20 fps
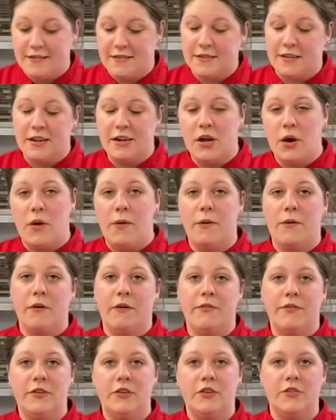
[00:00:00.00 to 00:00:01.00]
is going to go in the
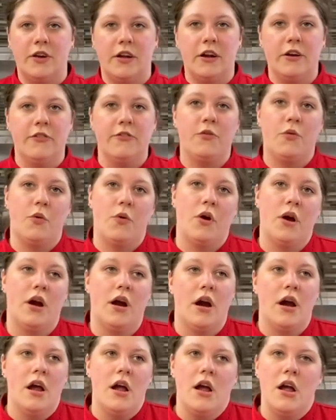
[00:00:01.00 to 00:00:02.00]
refrigerator
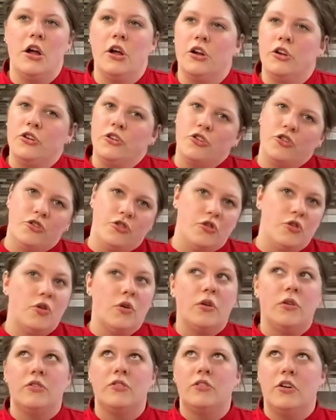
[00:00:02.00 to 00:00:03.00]
for,
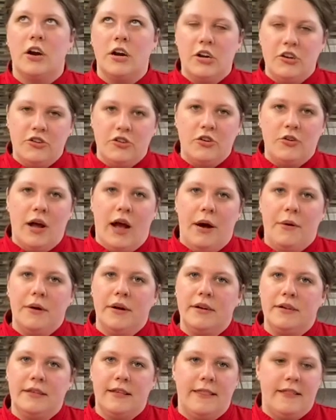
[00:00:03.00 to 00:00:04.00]
start at 2
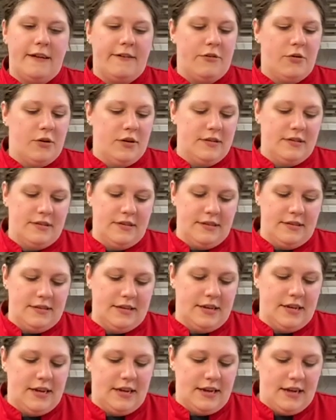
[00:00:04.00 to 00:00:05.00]
hours, and then of course this
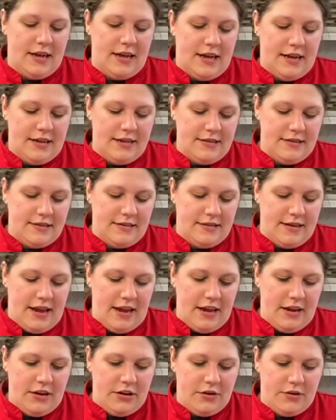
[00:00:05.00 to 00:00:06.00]
can
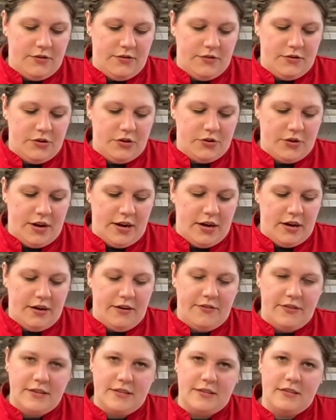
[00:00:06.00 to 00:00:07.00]
stay in your refrigerator
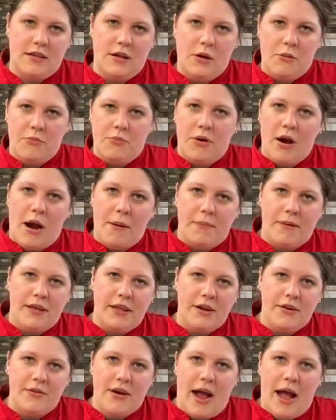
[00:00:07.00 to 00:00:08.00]
if it's
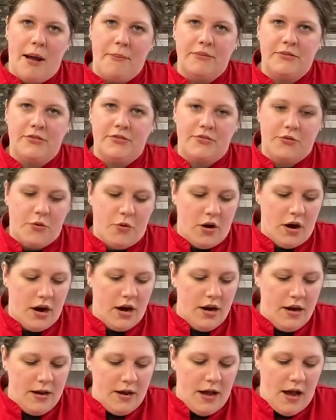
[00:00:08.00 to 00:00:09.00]
properly wrapped for
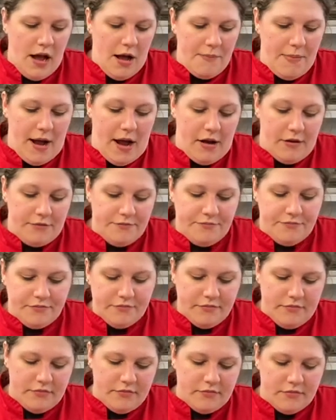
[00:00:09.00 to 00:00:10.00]
about,
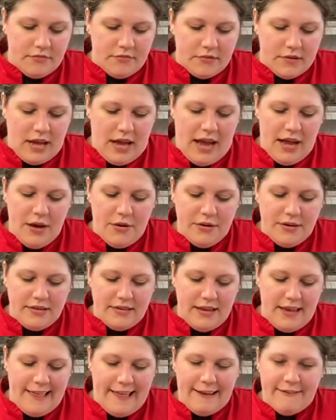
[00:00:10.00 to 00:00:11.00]
I always
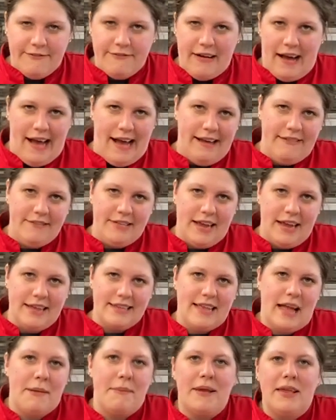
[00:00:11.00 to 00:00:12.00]
say like 5 days.
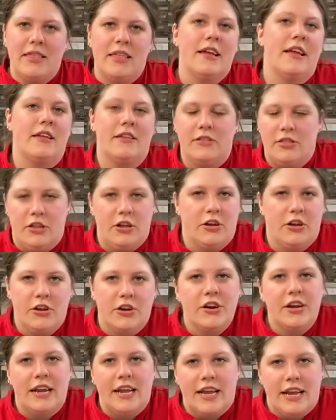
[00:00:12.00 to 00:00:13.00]
I mean, like, look,
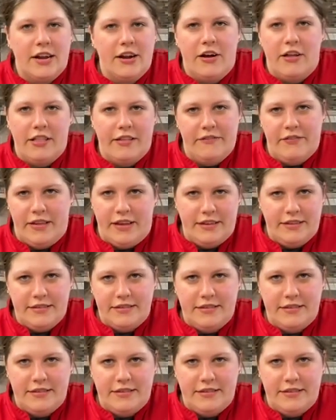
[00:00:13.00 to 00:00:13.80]
you're going to eat all of this